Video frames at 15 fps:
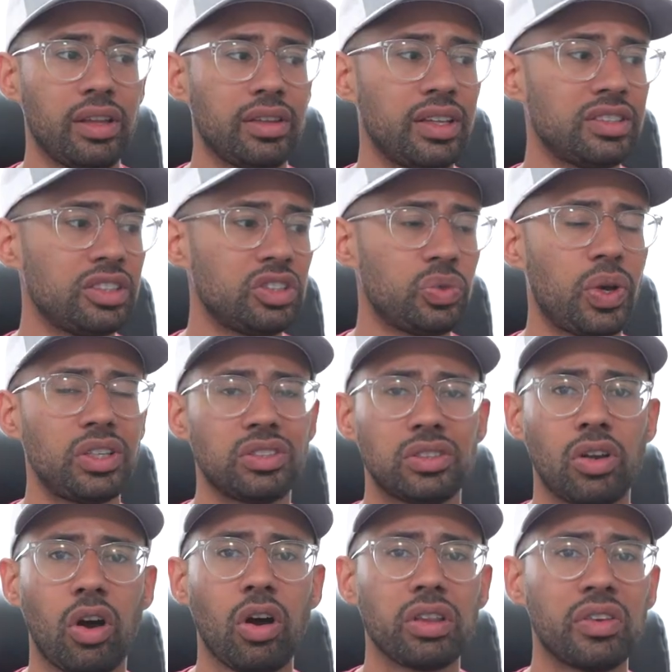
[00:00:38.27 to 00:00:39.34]
In this
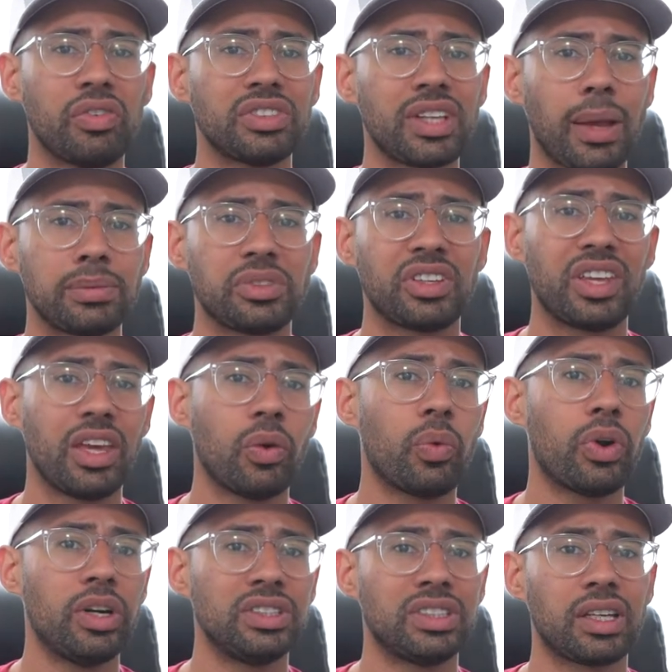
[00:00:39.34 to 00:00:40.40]
situation, all different types of
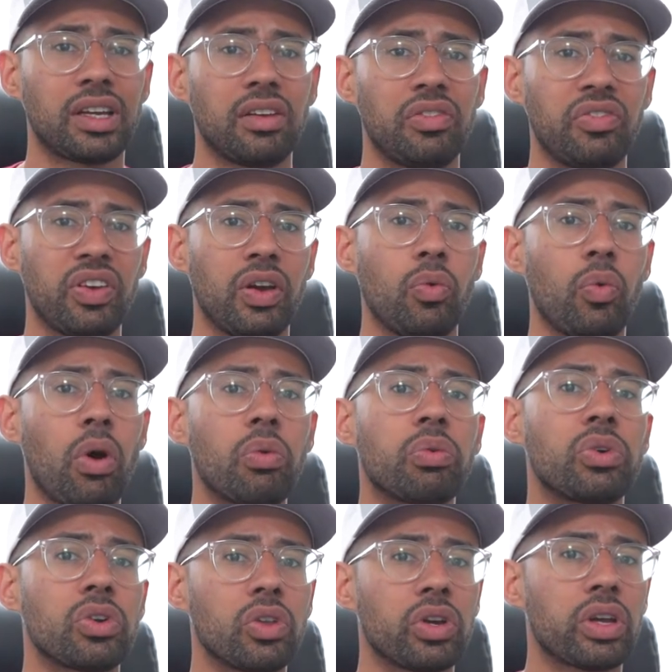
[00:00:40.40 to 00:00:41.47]
keywords that could fit what
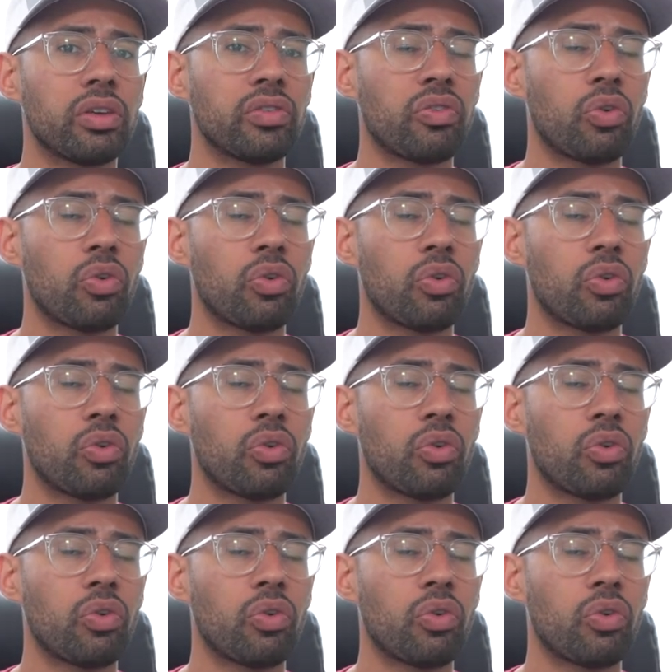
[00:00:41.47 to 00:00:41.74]
we were looking